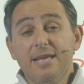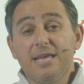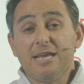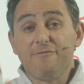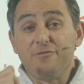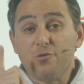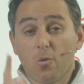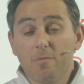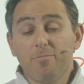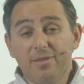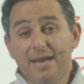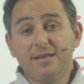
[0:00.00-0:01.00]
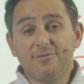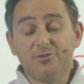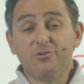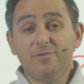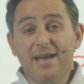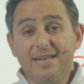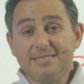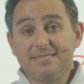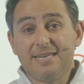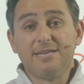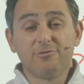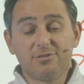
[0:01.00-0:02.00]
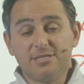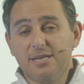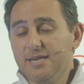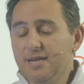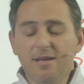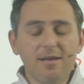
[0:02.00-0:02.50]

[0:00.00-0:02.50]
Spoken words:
If your plan is to do that and stay in your city,